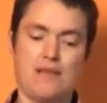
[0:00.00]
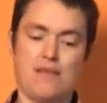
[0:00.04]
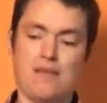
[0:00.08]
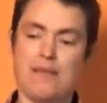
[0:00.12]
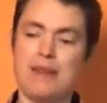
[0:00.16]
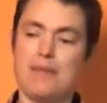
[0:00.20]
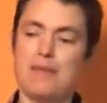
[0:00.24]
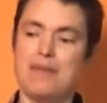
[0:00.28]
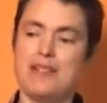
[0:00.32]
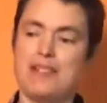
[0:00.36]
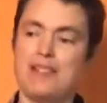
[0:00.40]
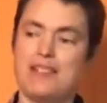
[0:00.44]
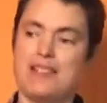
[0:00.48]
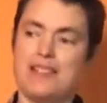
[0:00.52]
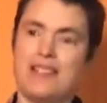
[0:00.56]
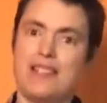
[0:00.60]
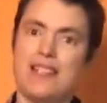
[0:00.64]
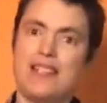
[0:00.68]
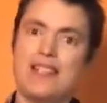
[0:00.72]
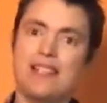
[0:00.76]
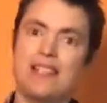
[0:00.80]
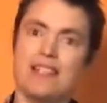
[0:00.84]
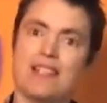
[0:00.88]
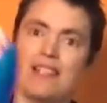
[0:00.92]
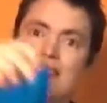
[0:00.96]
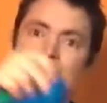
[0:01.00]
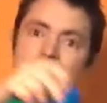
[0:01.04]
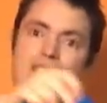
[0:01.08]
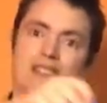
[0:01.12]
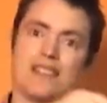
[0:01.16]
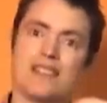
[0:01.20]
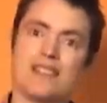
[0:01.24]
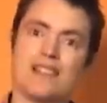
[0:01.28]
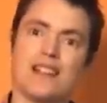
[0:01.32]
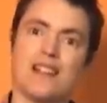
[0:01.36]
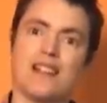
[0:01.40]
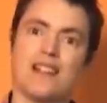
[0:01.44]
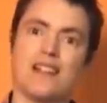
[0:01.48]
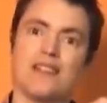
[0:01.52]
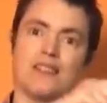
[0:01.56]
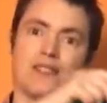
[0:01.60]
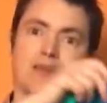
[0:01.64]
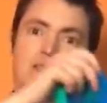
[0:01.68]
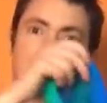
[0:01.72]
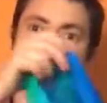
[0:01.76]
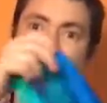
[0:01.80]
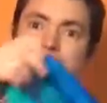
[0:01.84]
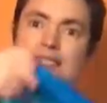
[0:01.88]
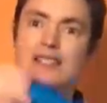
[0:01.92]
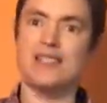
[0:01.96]
maybe sea-coloured scarves,
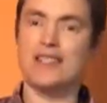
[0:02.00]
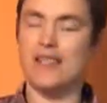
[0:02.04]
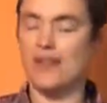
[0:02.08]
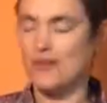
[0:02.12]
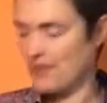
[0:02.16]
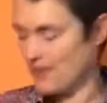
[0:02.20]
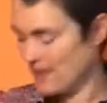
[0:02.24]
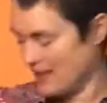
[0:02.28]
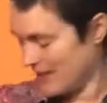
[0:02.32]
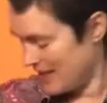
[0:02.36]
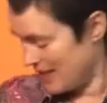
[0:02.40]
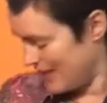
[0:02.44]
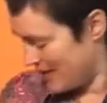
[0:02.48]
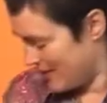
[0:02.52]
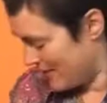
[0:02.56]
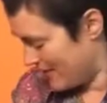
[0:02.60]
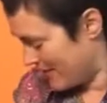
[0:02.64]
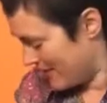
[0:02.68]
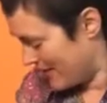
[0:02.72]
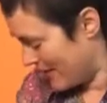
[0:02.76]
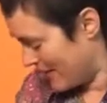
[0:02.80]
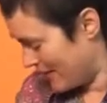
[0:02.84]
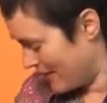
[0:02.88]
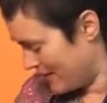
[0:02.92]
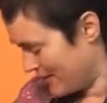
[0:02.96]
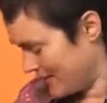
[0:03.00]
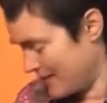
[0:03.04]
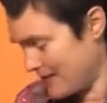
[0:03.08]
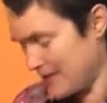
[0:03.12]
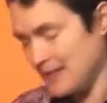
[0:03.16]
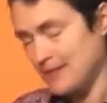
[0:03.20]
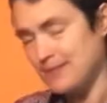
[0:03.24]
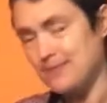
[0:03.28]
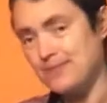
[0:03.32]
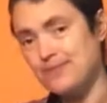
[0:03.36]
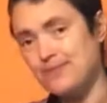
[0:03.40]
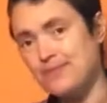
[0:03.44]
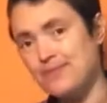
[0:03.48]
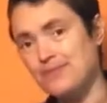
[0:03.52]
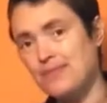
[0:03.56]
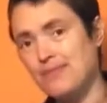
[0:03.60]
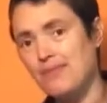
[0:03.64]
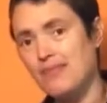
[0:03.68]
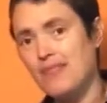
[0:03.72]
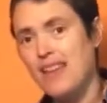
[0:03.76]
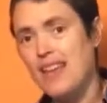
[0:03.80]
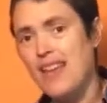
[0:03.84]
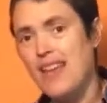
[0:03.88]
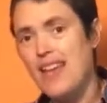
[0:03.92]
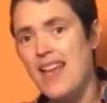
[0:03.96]
we can definitely use those.
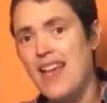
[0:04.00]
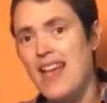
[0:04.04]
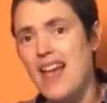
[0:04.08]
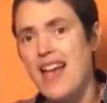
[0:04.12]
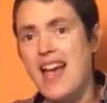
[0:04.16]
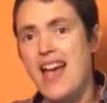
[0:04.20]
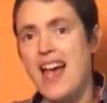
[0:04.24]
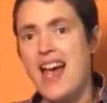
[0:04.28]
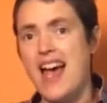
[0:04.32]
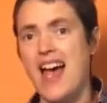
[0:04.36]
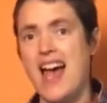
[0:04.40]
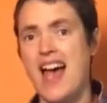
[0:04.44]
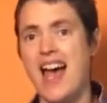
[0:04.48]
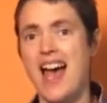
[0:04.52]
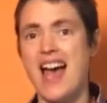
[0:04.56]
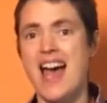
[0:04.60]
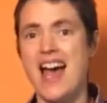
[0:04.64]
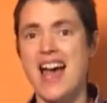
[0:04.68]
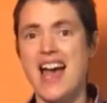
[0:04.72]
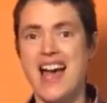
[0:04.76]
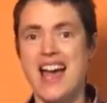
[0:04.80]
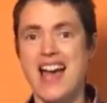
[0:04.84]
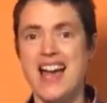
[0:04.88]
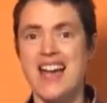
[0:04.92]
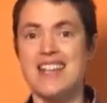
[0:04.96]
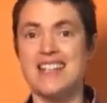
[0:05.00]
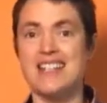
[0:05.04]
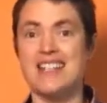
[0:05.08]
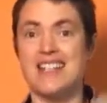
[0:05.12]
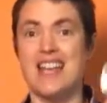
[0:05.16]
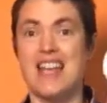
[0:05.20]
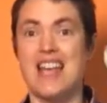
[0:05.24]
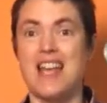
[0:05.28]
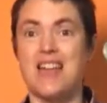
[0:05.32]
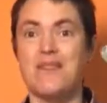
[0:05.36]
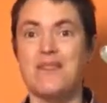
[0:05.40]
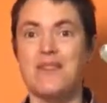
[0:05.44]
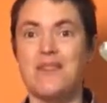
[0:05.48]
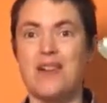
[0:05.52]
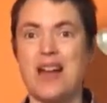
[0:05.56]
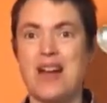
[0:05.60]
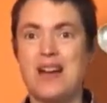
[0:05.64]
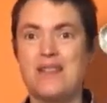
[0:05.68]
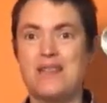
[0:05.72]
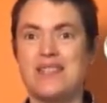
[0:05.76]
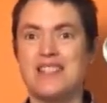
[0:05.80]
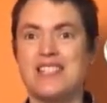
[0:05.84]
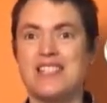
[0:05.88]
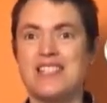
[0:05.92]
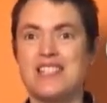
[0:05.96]
And if you
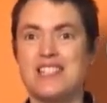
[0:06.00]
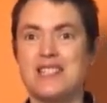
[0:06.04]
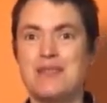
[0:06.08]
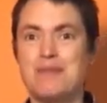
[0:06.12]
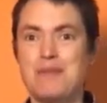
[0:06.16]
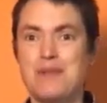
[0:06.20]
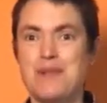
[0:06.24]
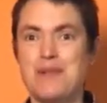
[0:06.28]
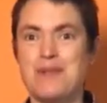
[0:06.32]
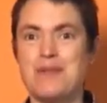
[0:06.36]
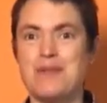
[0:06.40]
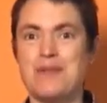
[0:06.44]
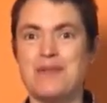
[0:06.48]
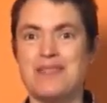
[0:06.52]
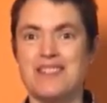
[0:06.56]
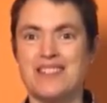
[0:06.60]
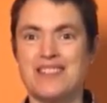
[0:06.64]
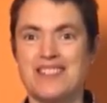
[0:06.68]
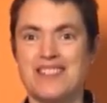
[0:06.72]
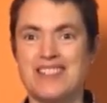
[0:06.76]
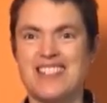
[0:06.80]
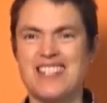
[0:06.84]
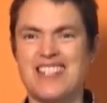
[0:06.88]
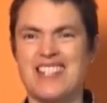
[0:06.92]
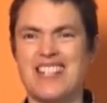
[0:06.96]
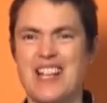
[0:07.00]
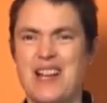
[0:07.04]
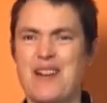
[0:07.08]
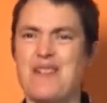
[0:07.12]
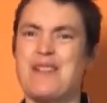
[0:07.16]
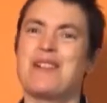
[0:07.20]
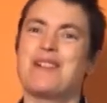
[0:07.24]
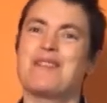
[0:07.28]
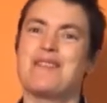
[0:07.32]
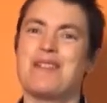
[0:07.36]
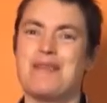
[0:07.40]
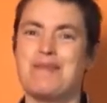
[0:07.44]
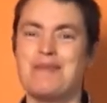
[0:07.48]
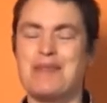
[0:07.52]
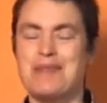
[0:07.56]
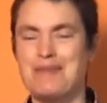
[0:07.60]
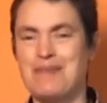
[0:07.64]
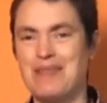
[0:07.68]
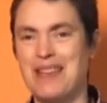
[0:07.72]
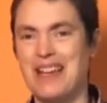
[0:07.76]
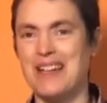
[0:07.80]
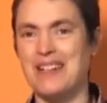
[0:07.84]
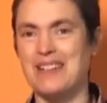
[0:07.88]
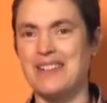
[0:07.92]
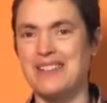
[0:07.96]
have any spoons, go and grab them
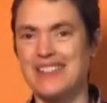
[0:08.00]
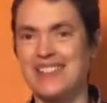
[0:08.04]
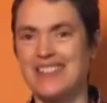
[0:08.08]
now.